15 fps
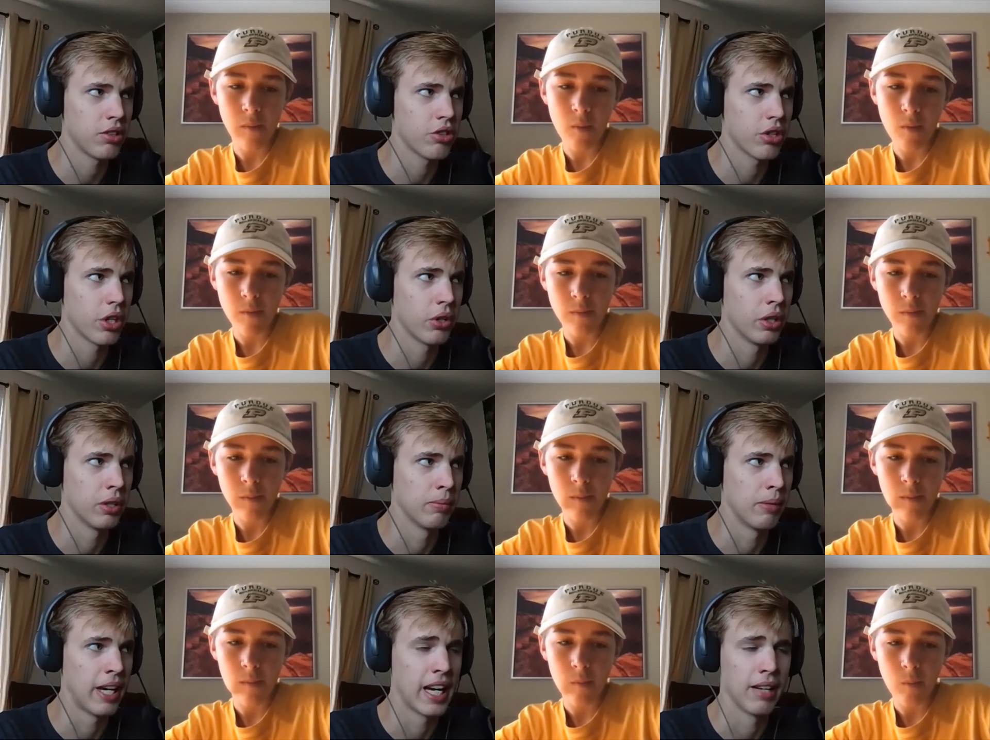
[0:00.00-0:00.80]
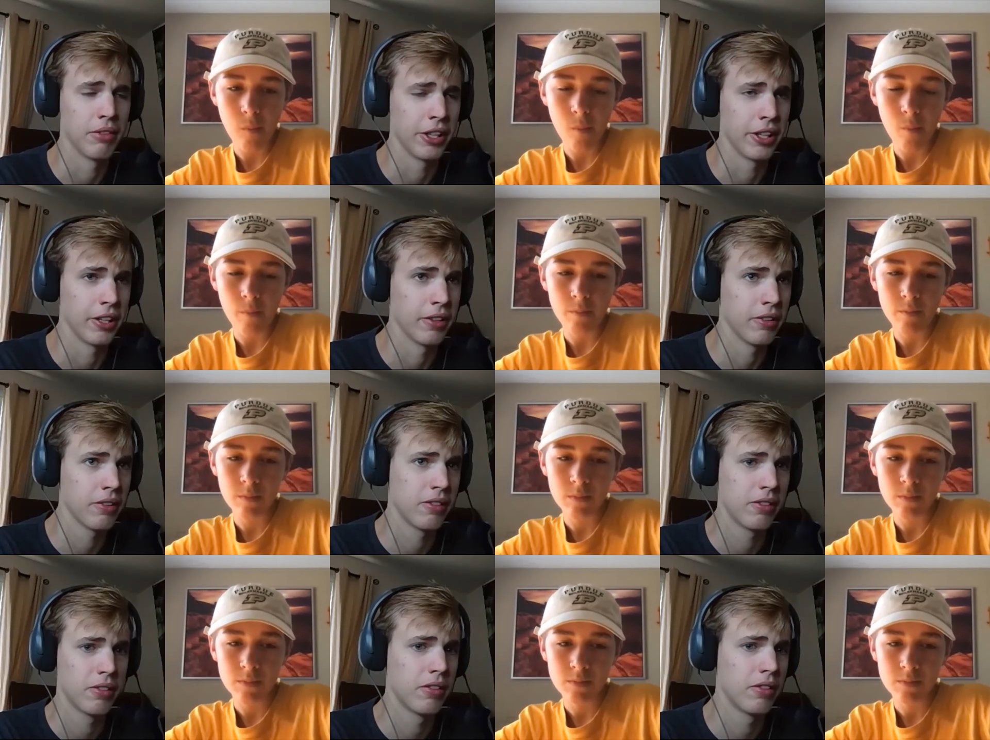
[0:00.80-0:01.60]
Speaker 1: show him having it.
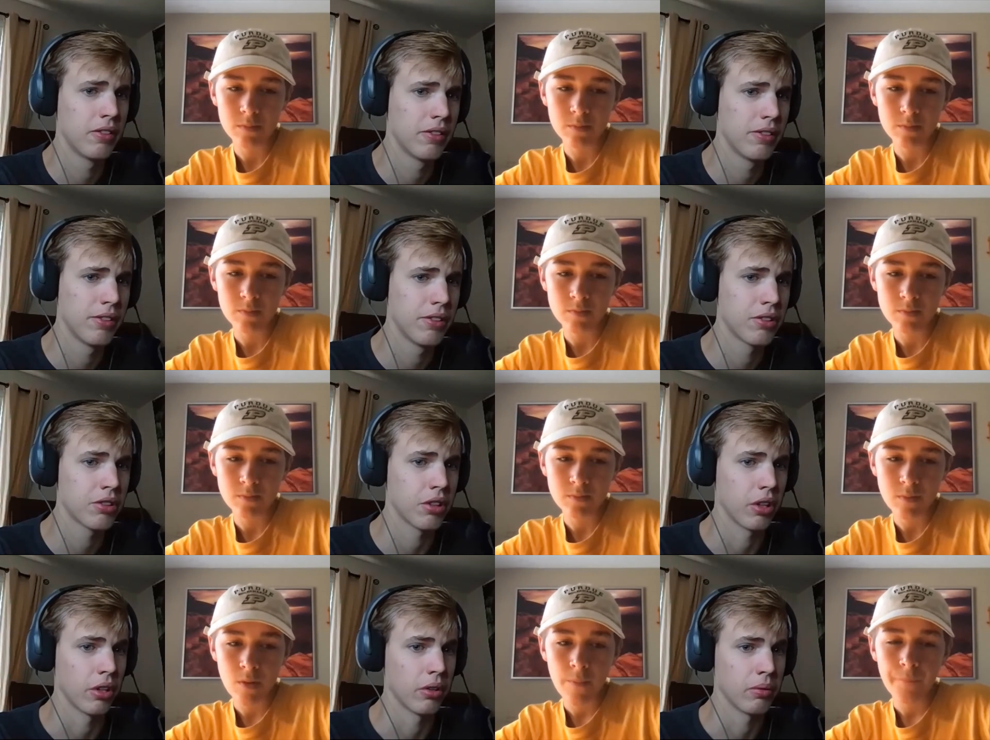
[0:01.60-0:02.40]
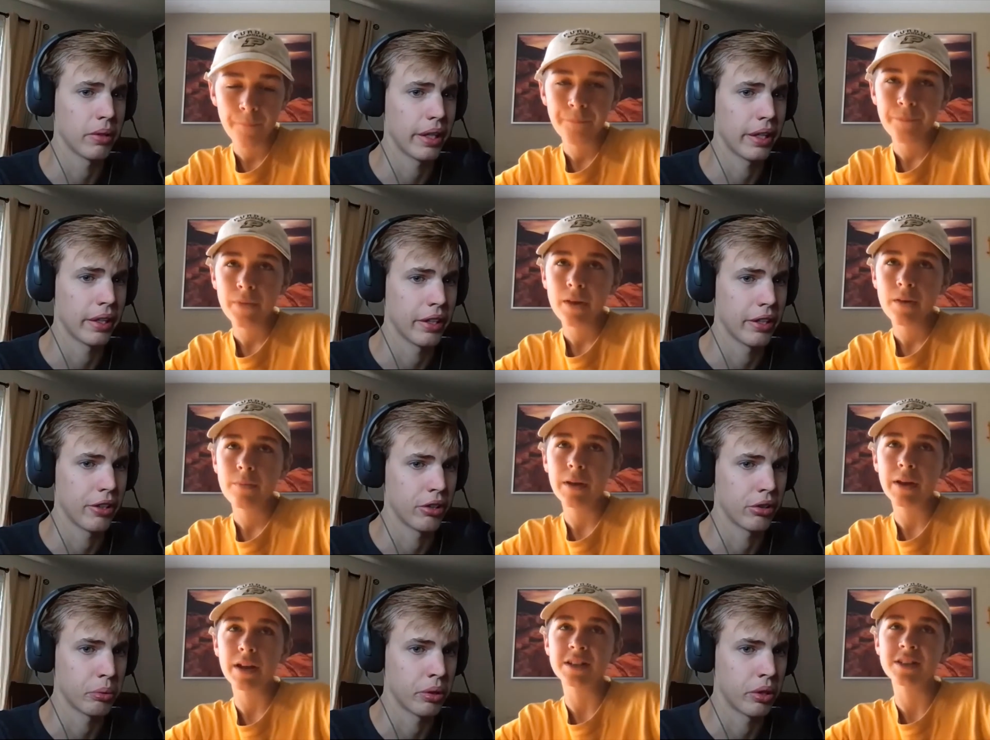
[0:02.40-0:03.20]
So kind of
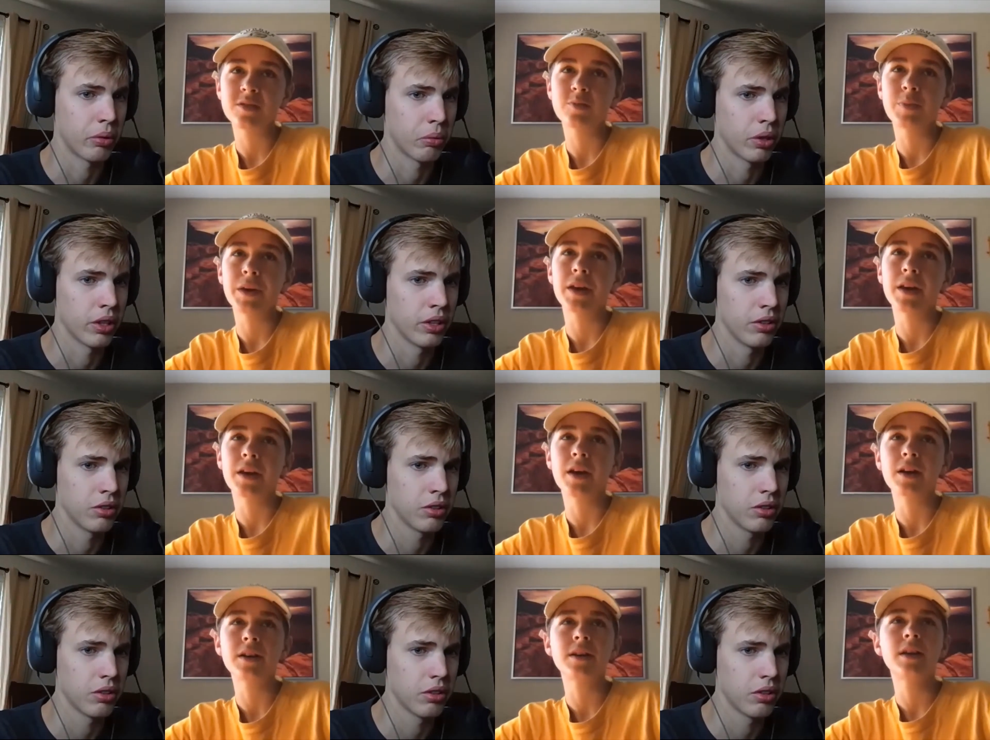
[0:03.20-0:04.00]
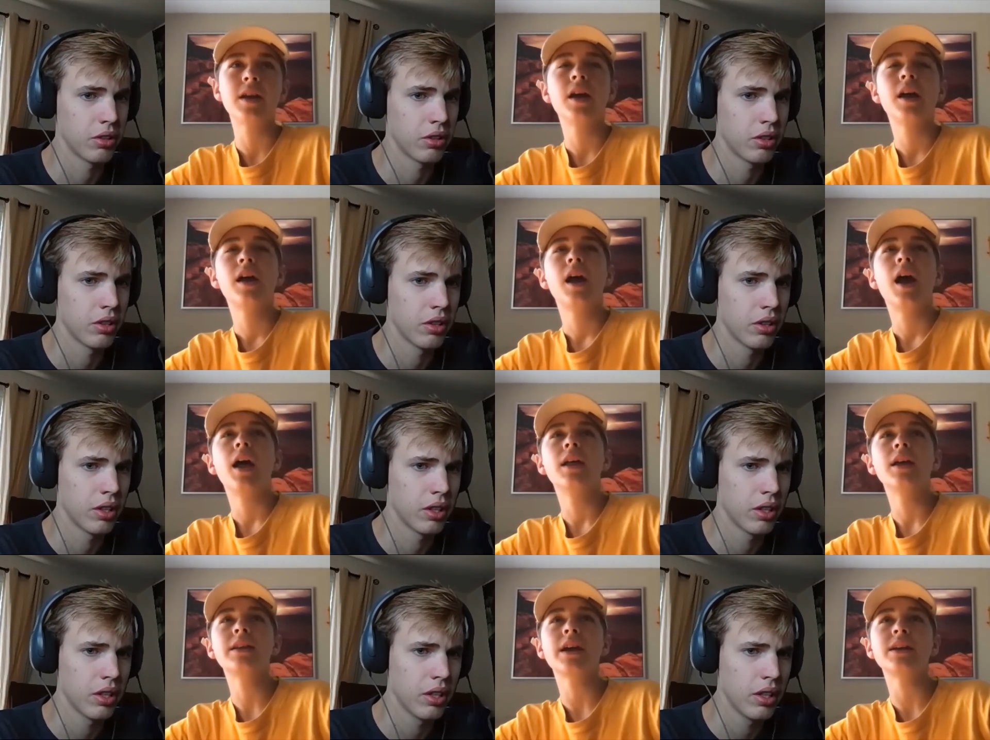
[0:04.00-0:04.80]
curious where it was.
Speaker 2: I
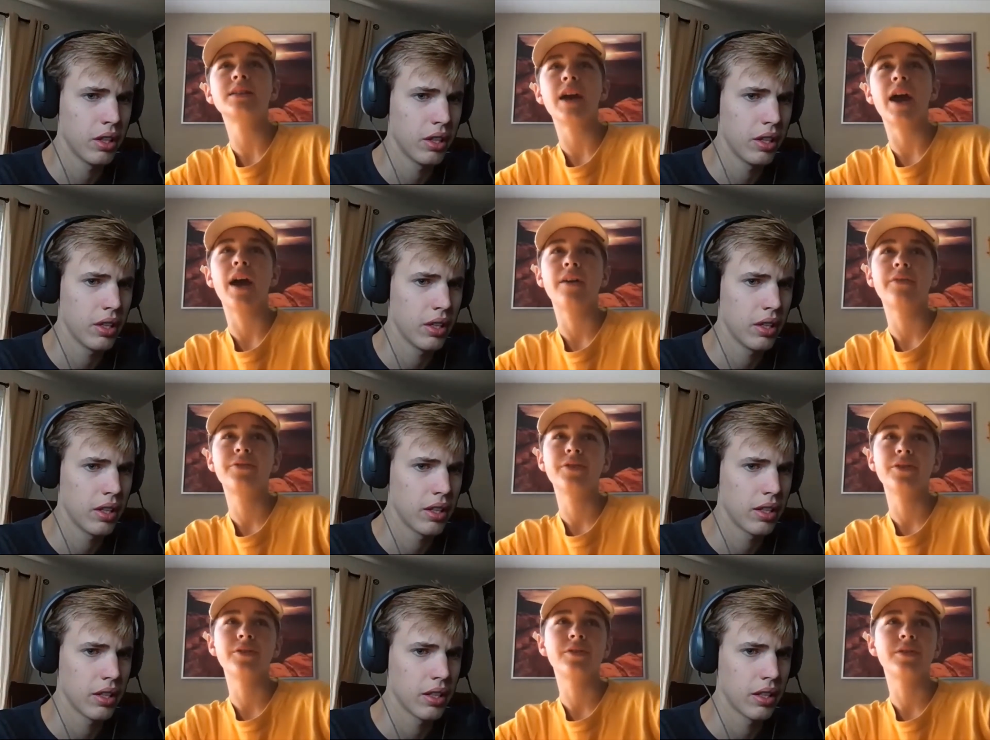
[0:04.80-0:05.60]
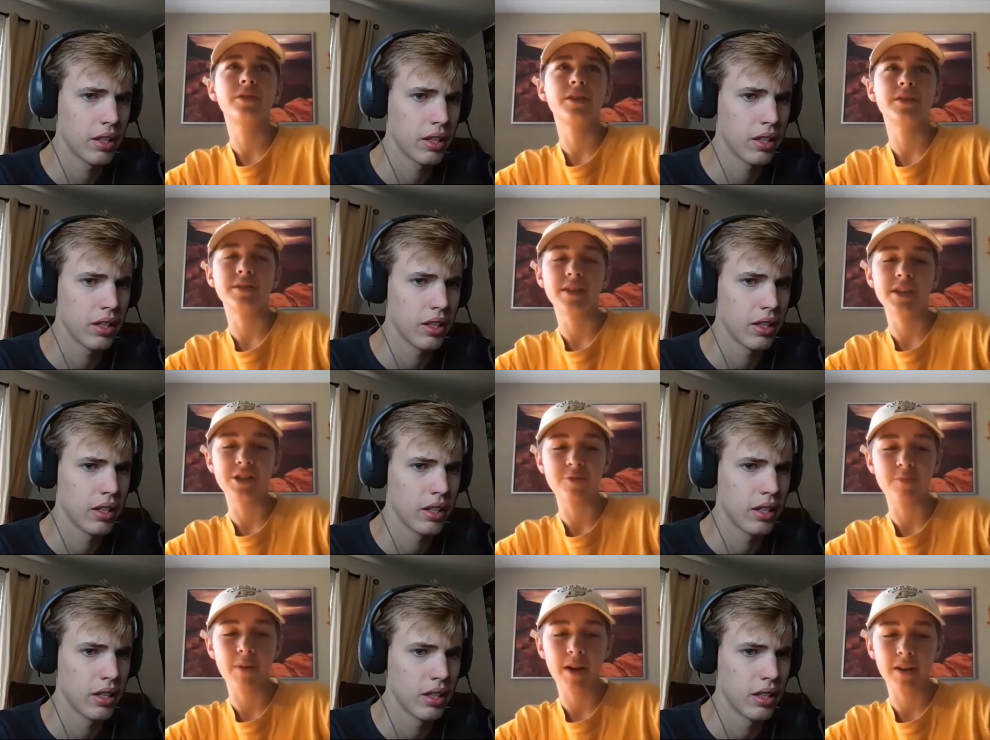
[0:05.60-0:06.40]
think that's after the Siege
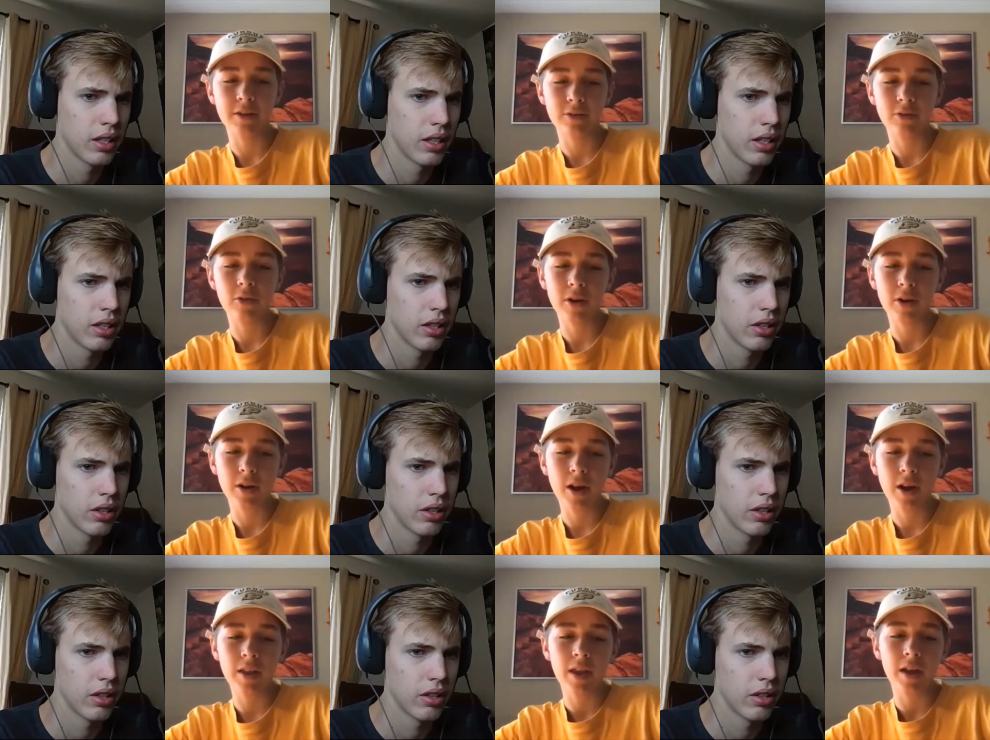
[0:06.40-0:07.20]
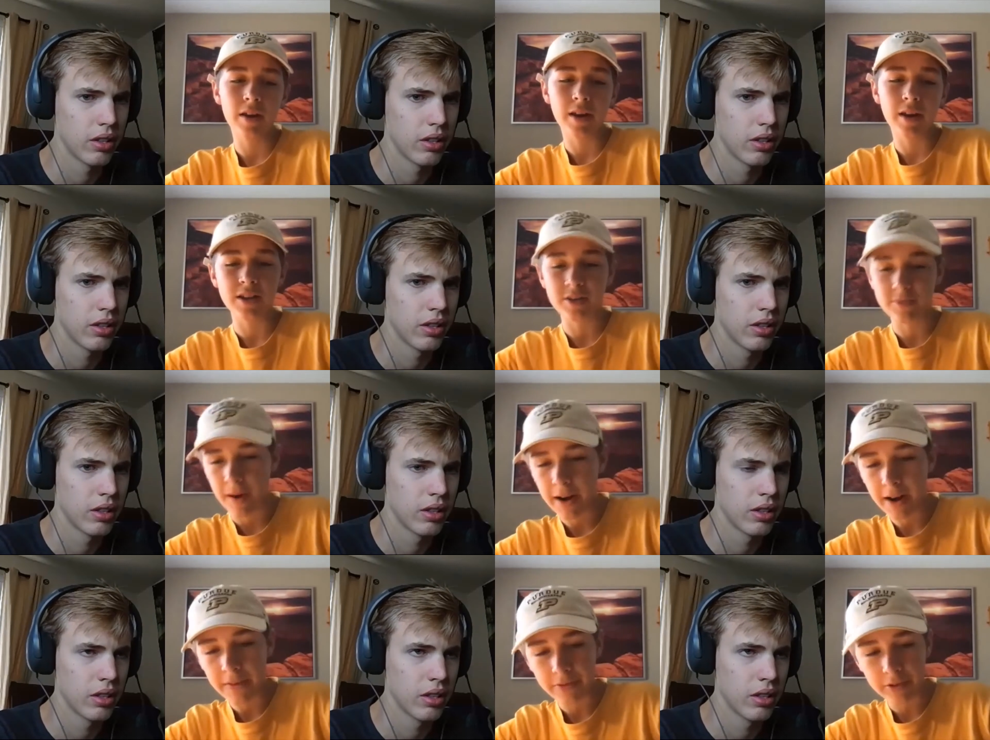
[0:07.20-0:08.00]
of Mandalore. And then, because
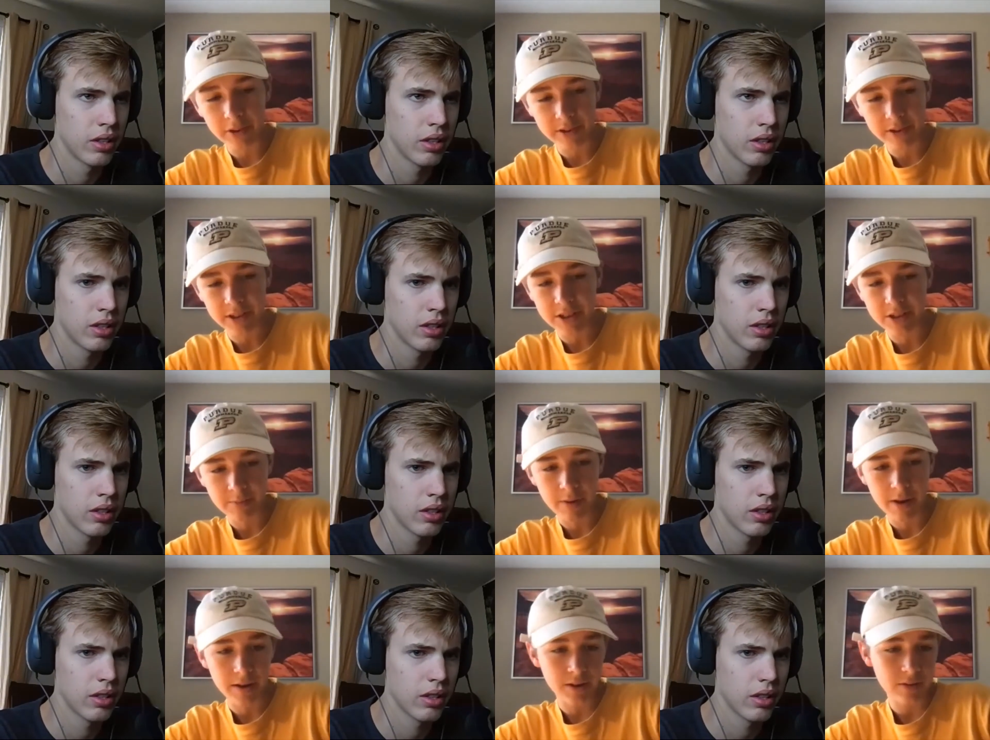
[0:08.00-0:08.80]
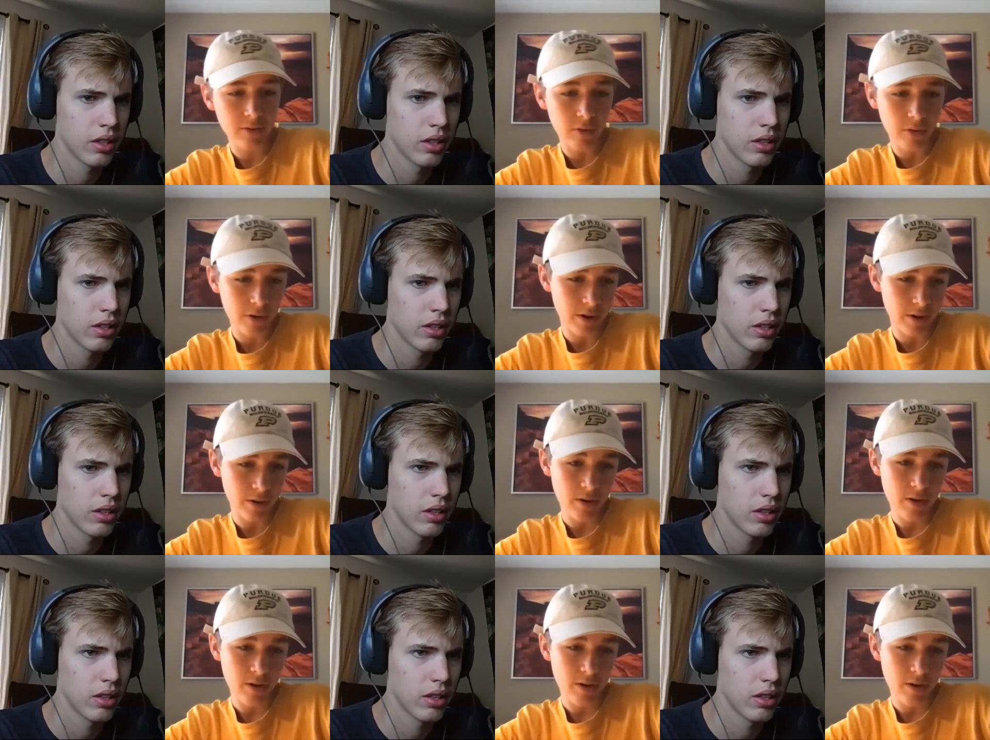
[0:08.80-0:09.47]
right after the Siege of Mandalore,